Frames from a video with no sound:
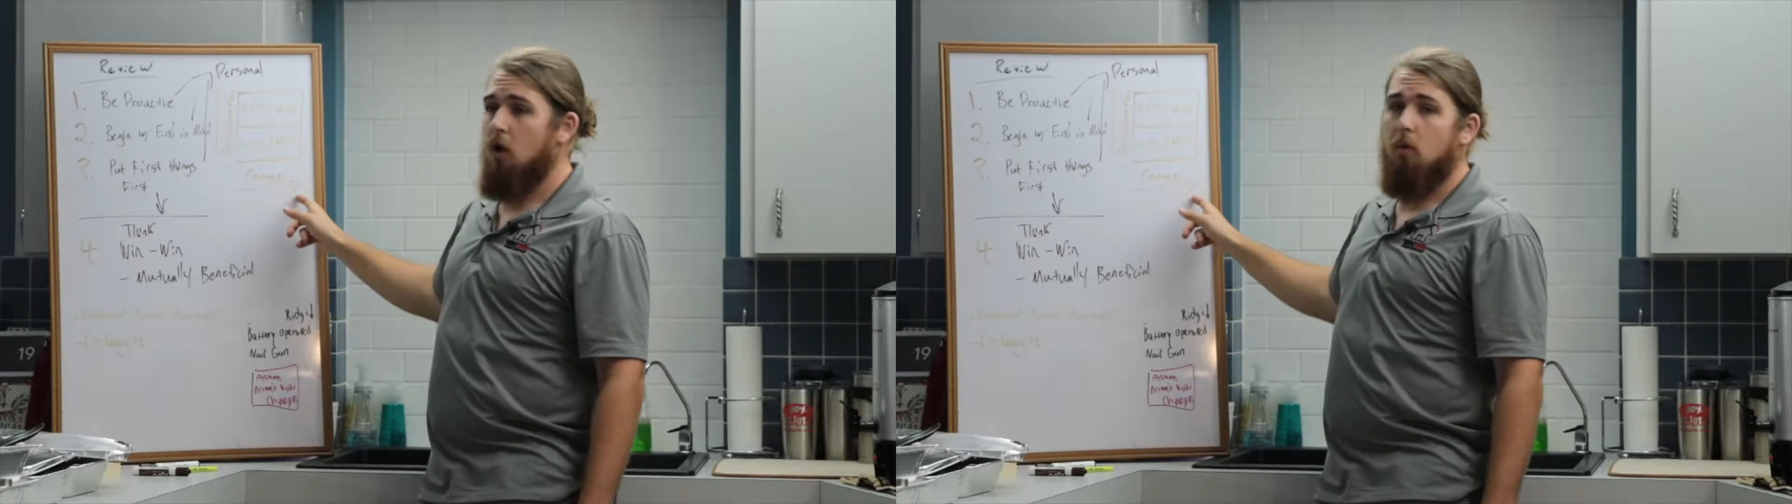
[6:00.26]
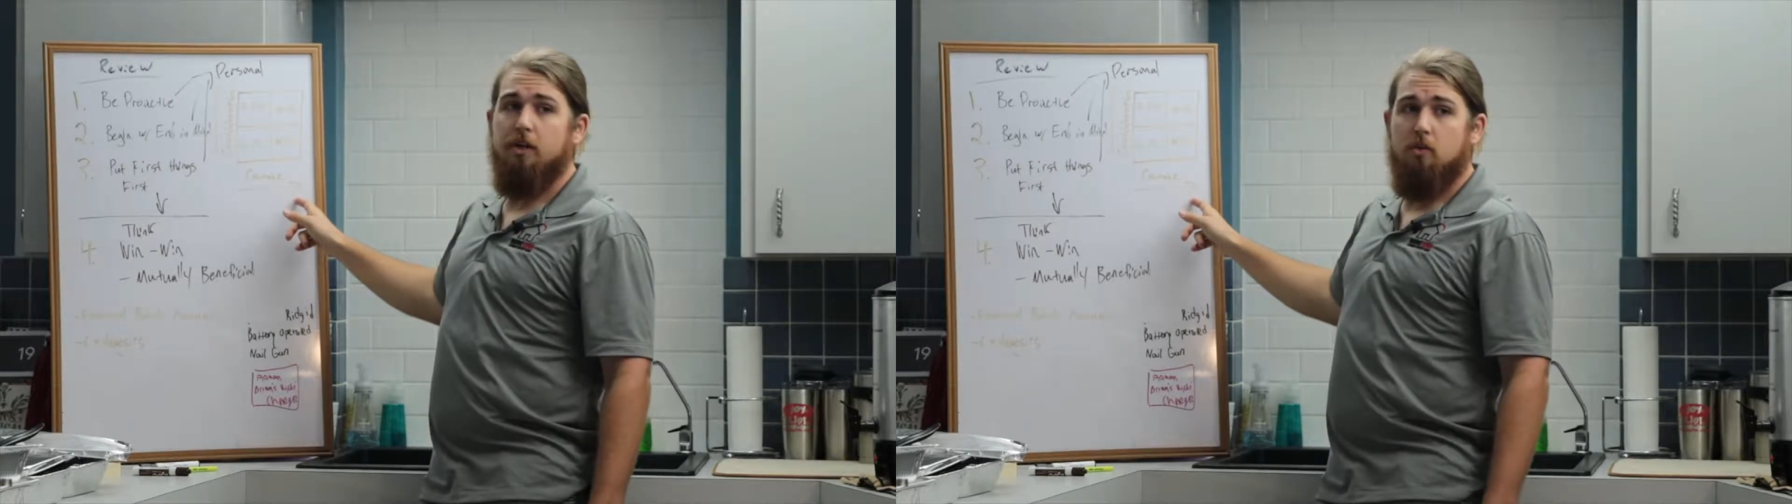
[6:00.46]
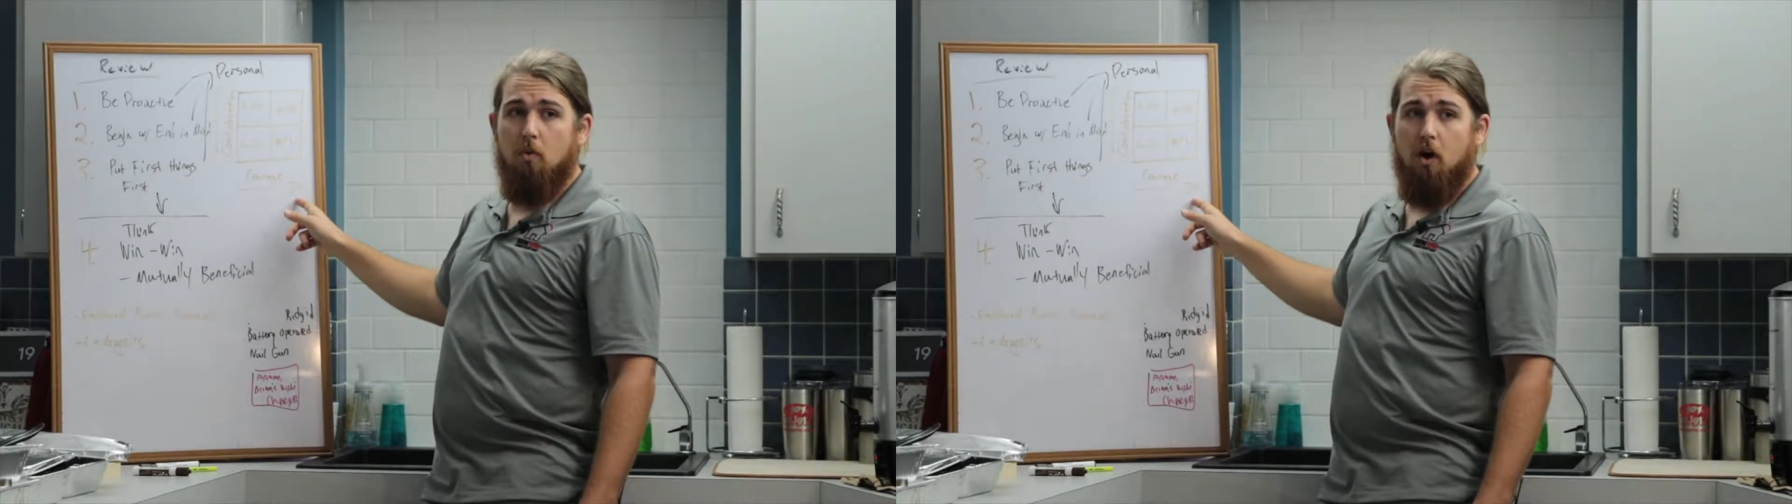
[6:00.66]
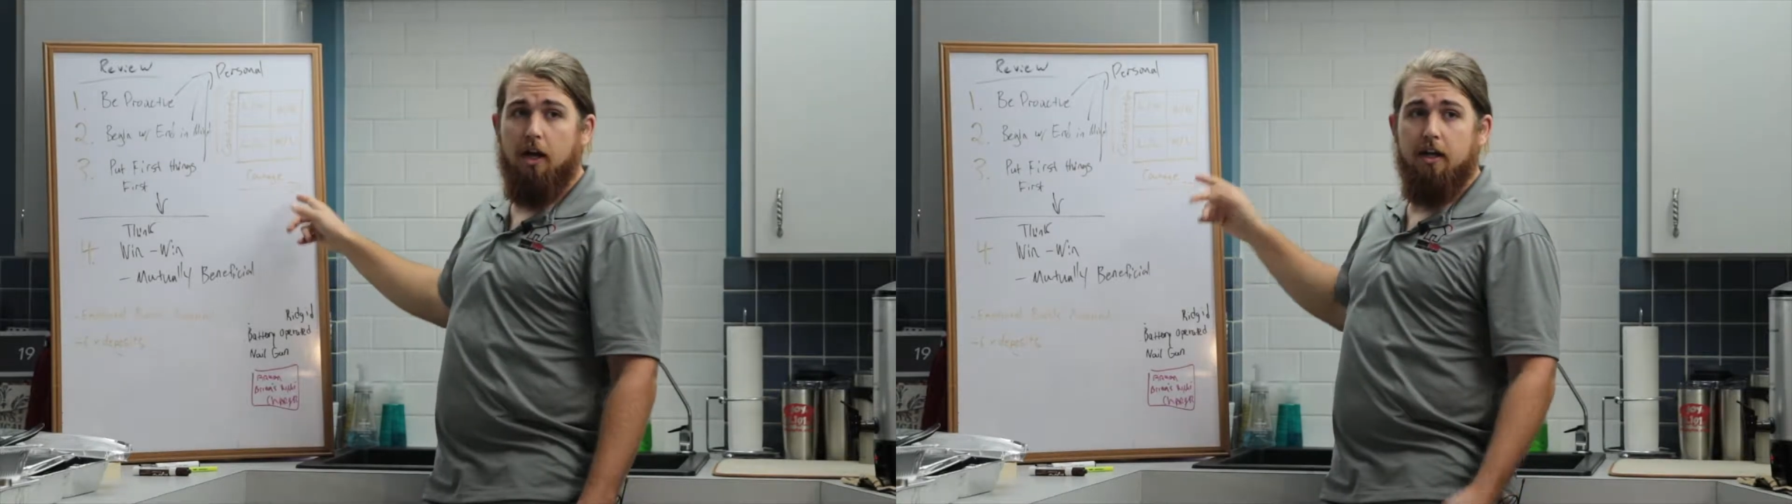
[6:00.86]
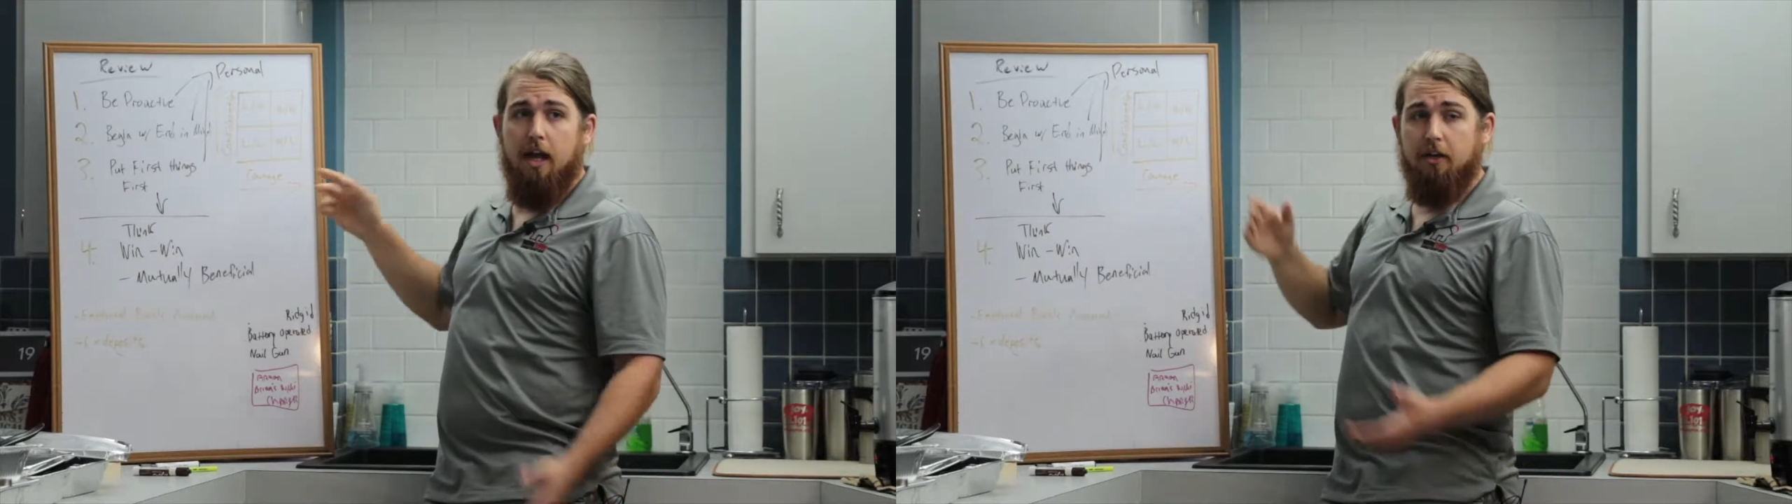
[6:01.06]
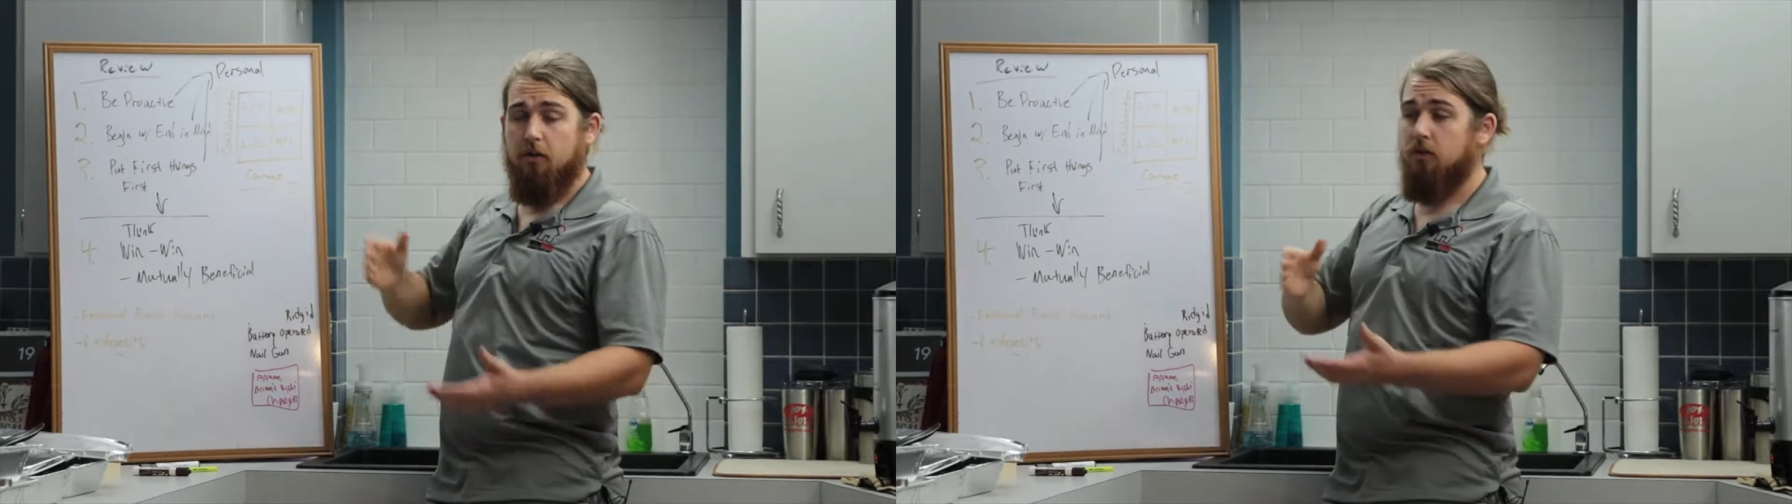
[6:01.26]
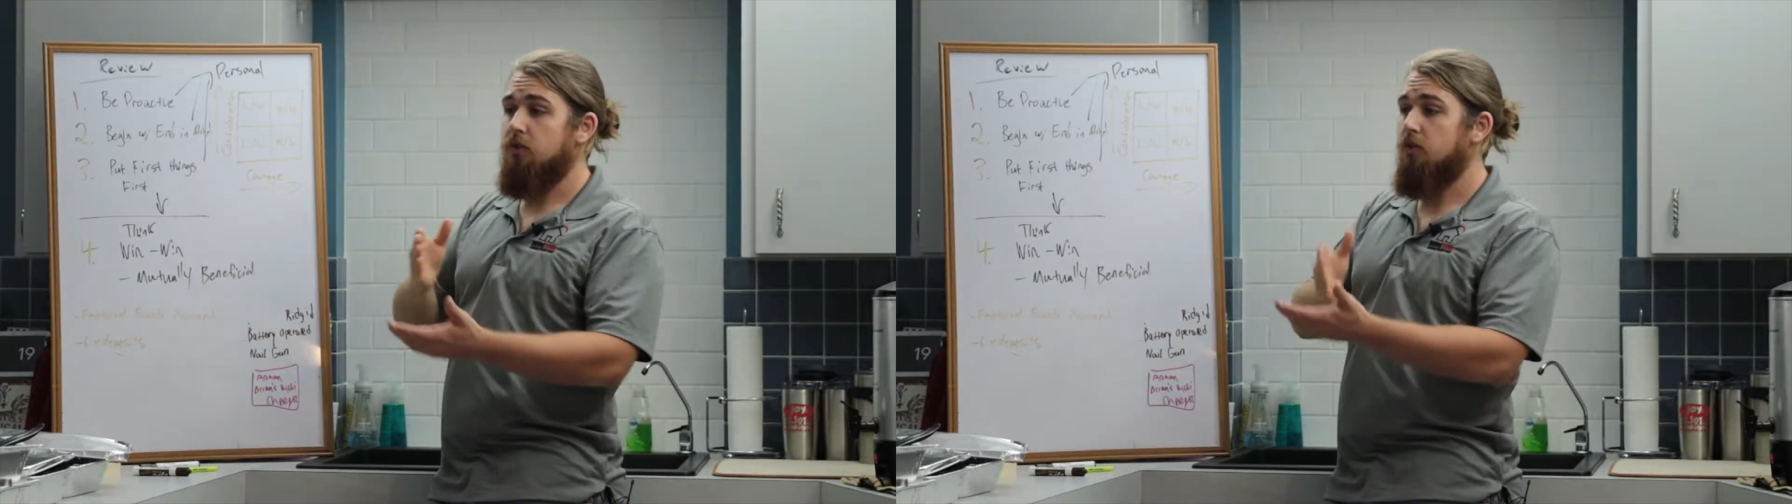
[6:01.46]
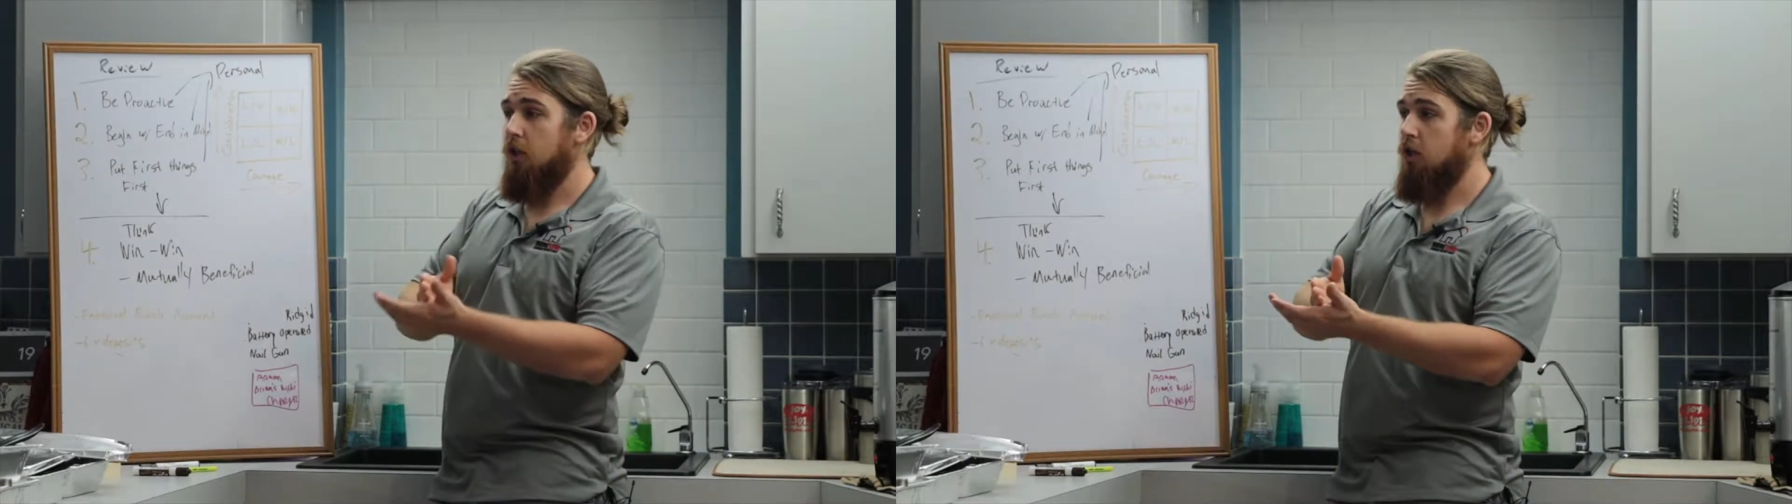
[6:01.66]
what you want and you're
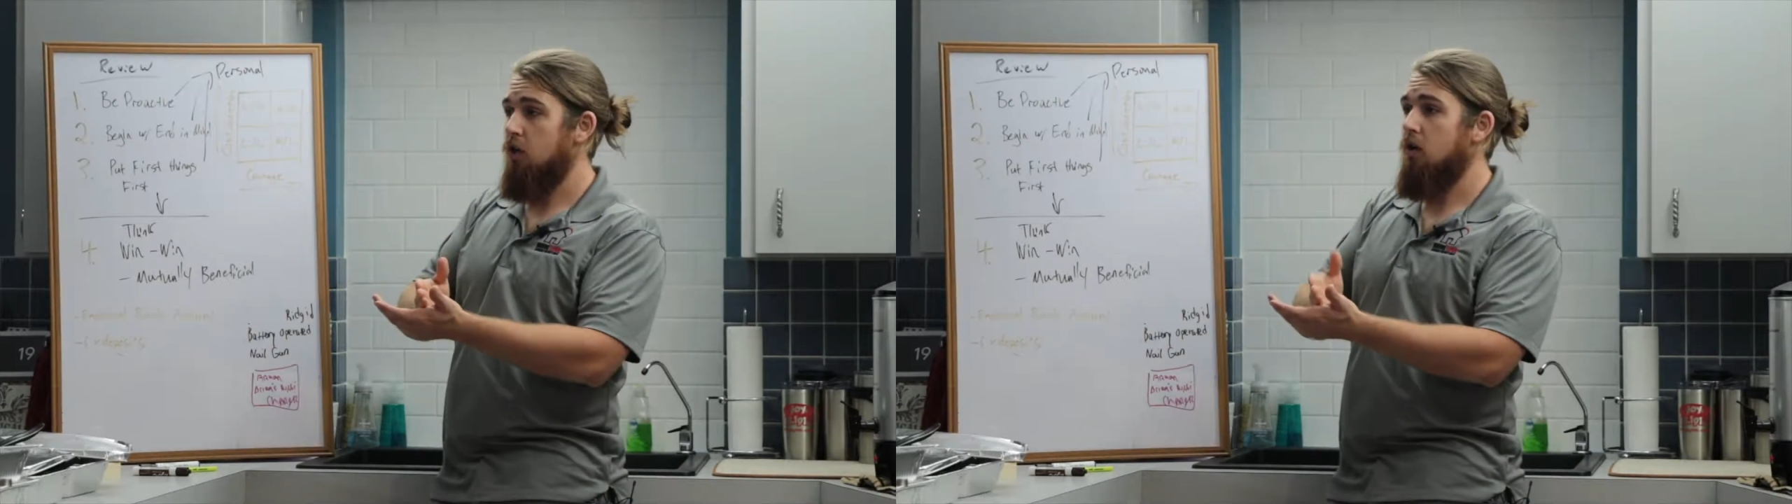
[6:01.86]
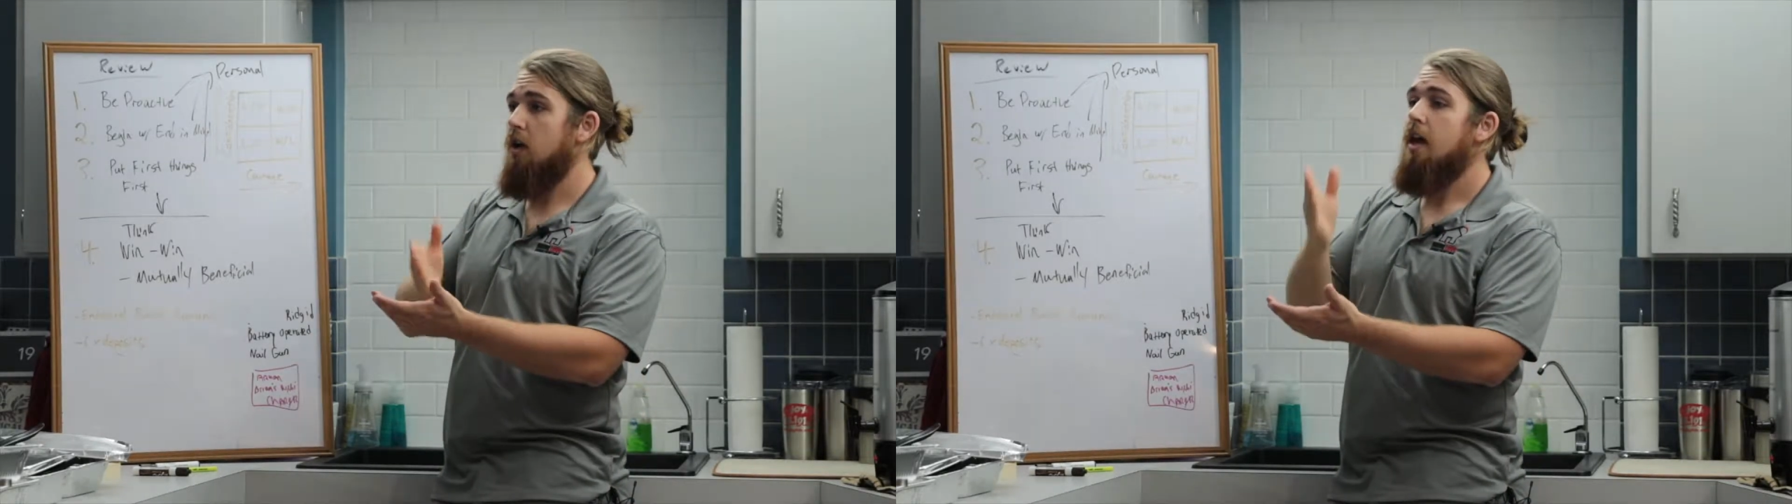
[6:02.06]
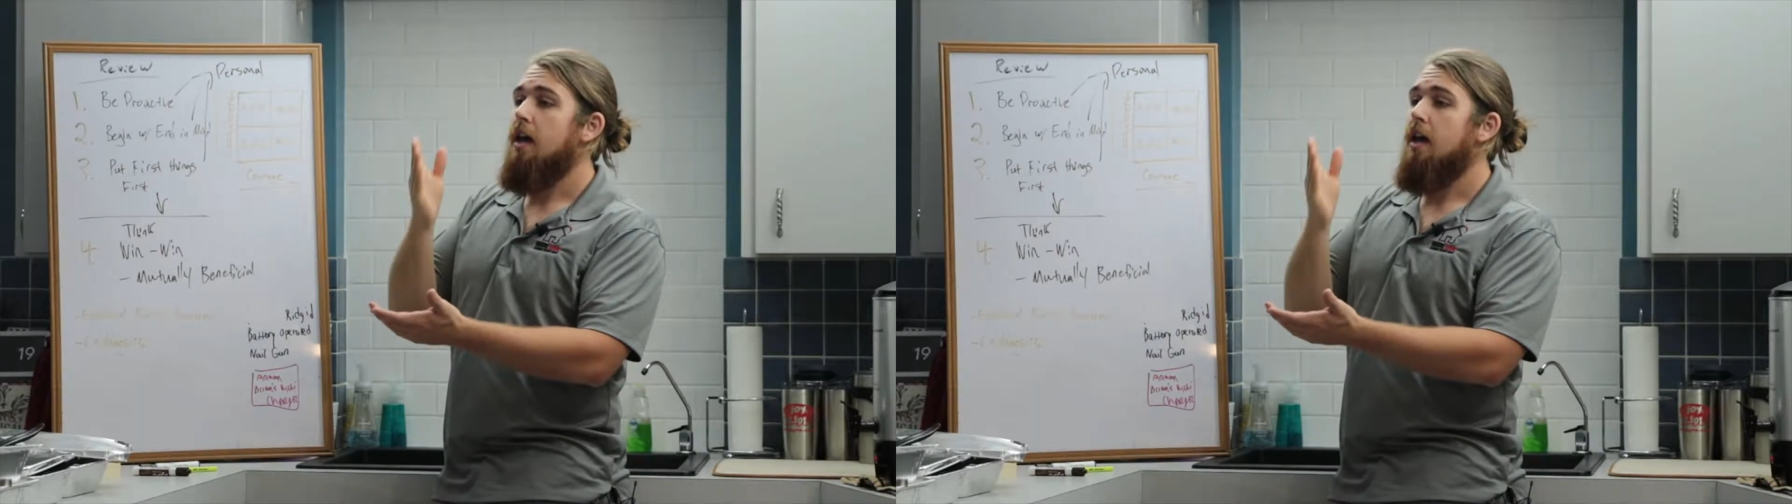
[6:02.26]
secure